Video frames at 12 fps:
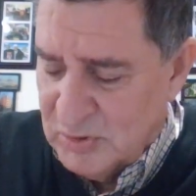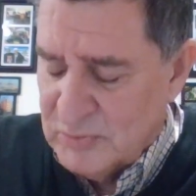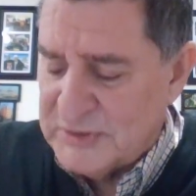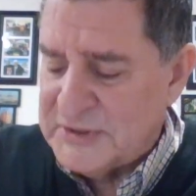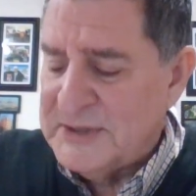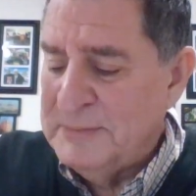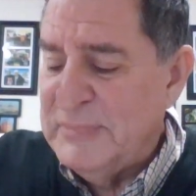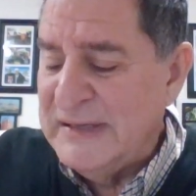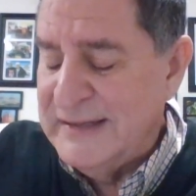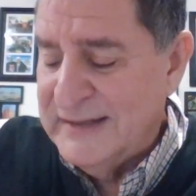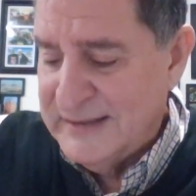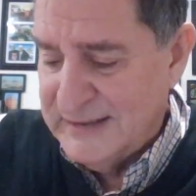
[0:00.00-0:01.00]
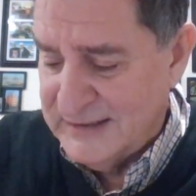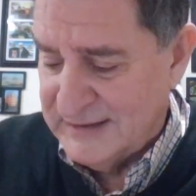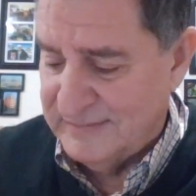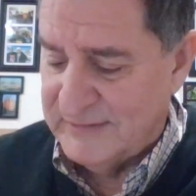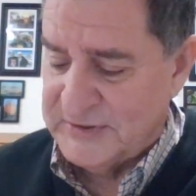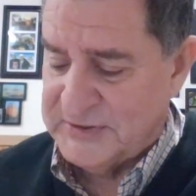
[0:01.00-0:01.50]
quotes the beginning
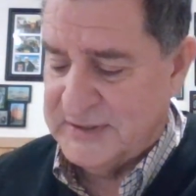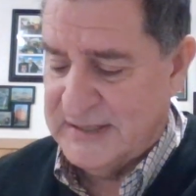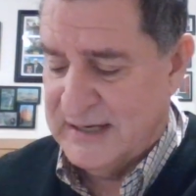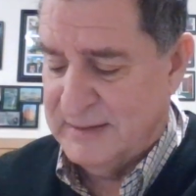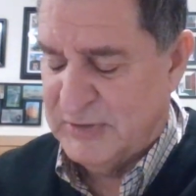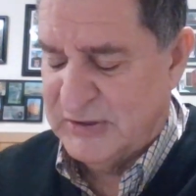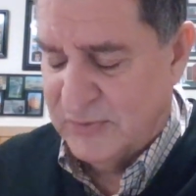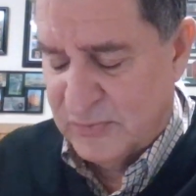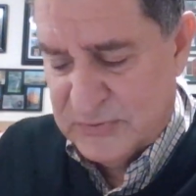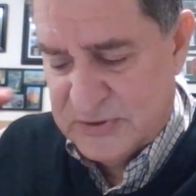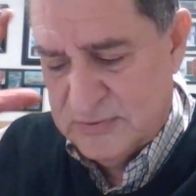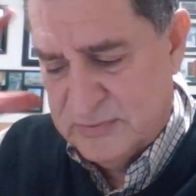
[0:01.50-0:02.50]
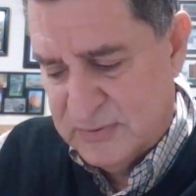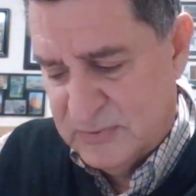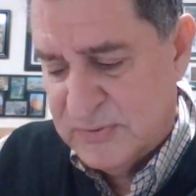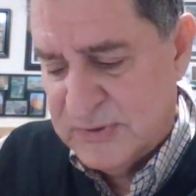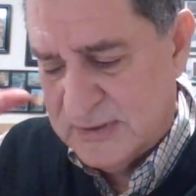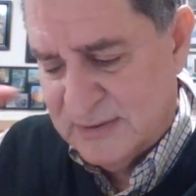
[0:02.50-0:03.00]
of the psalm, and those who
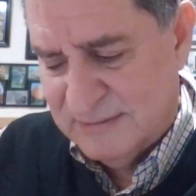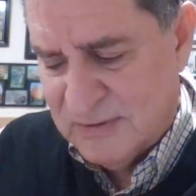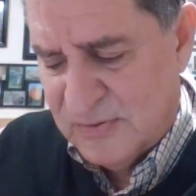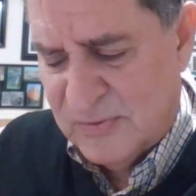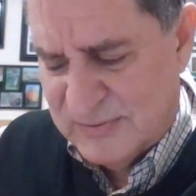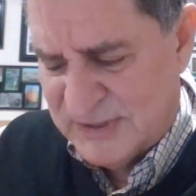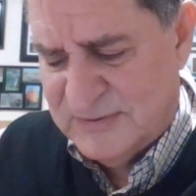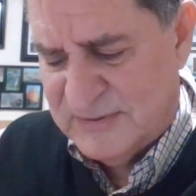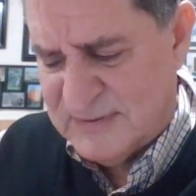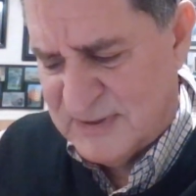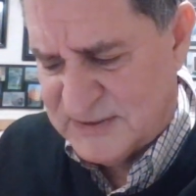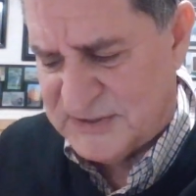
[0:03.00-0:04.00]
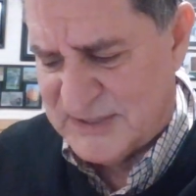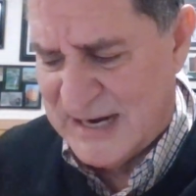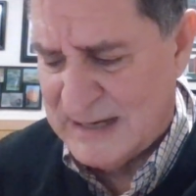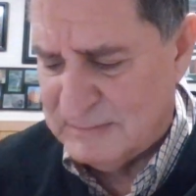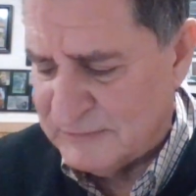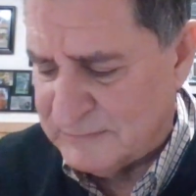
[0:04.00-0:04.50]
knew it know it's a
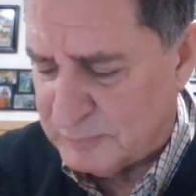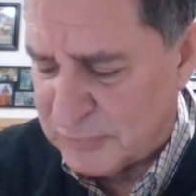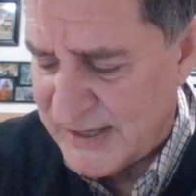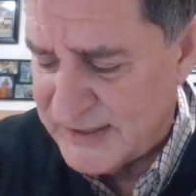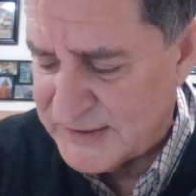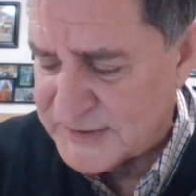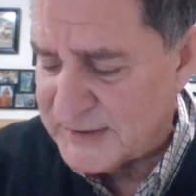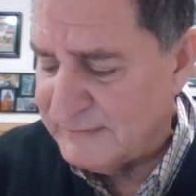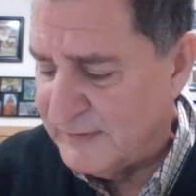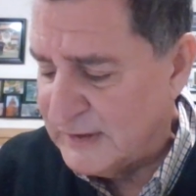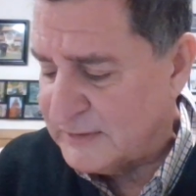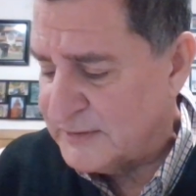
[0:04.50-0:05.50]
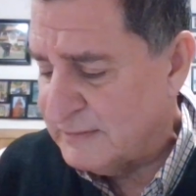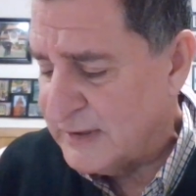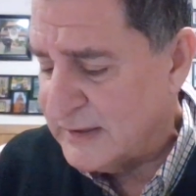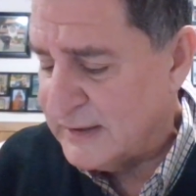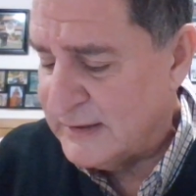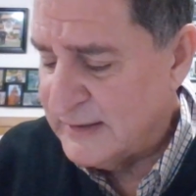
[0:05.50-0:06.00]
psalm of praise and
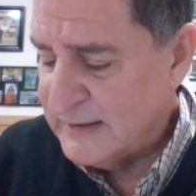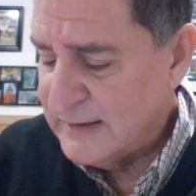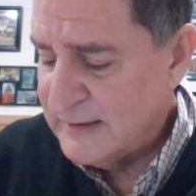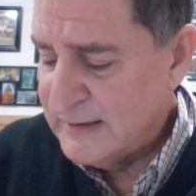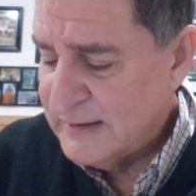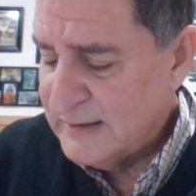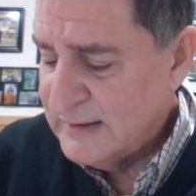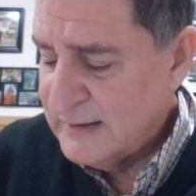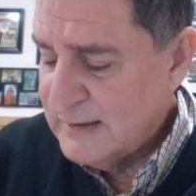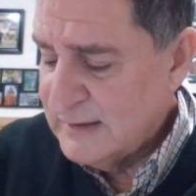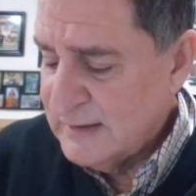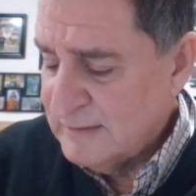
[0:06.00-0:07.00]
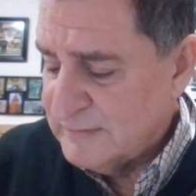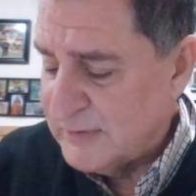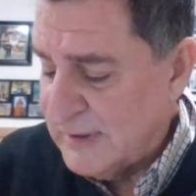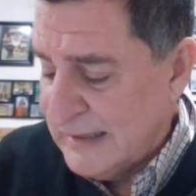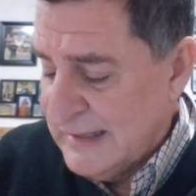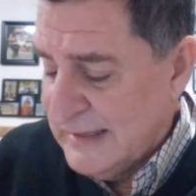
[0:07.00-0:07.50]
victory.
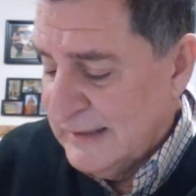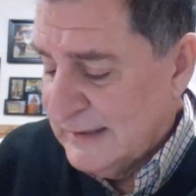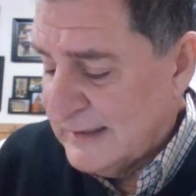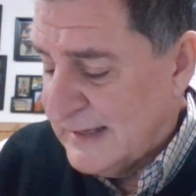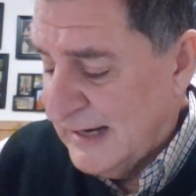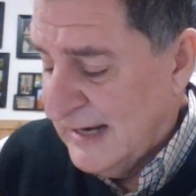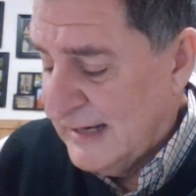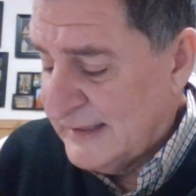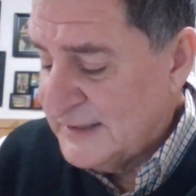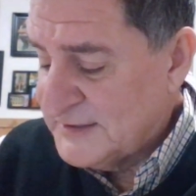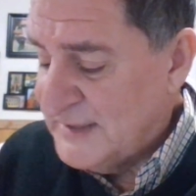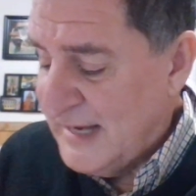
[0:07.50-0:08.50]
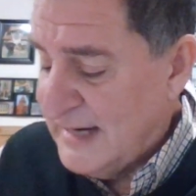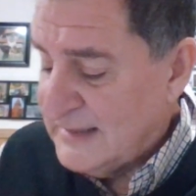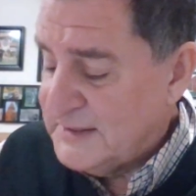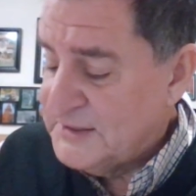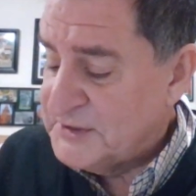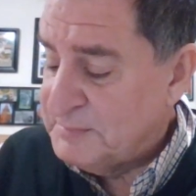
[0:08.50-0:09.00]
For God has
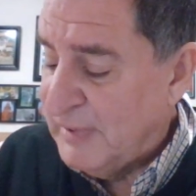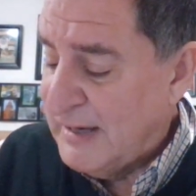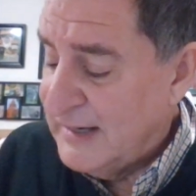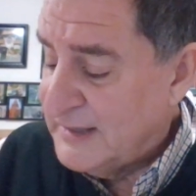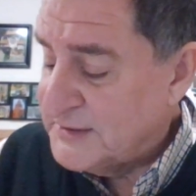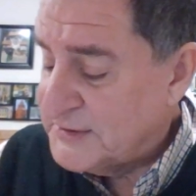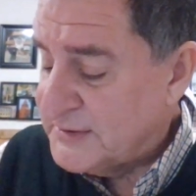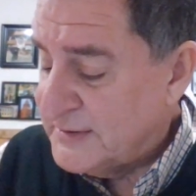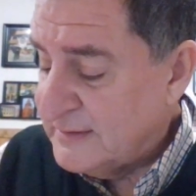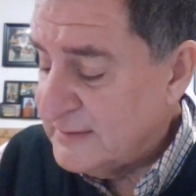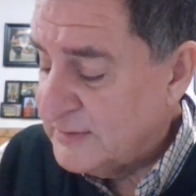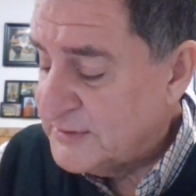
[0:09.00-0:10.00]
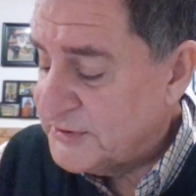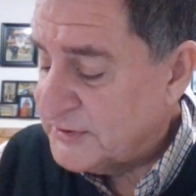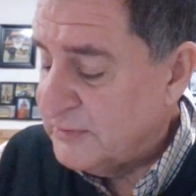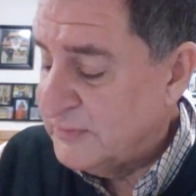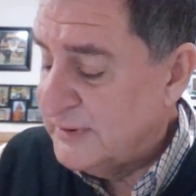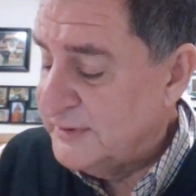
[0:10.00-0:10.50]
not despised or
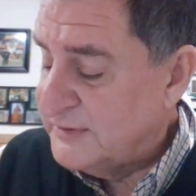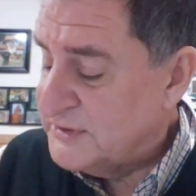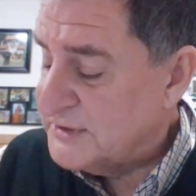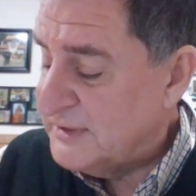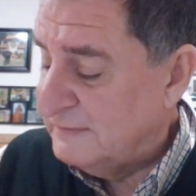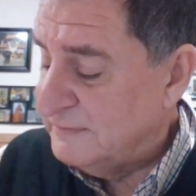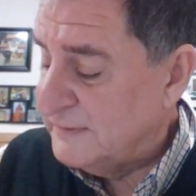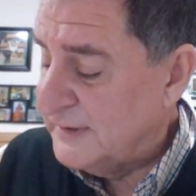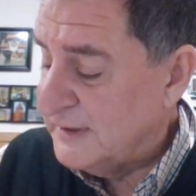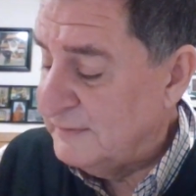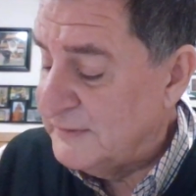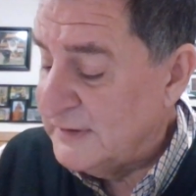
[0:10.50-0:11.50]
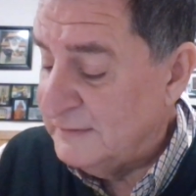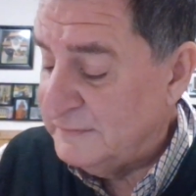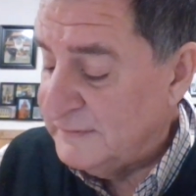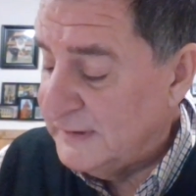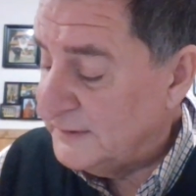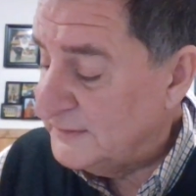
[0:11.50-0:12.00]
scorned the suffering of the
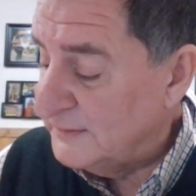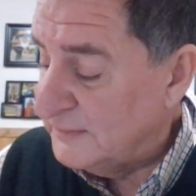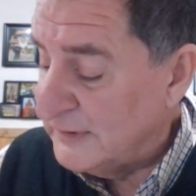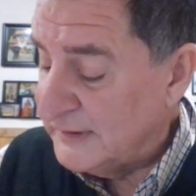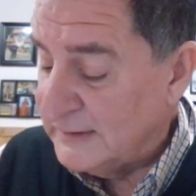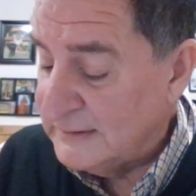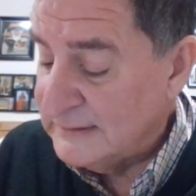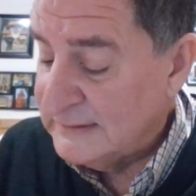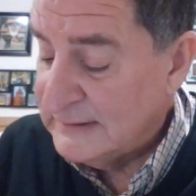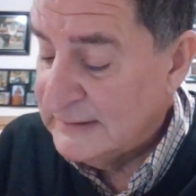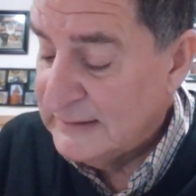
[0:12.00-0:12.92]
afflicted one.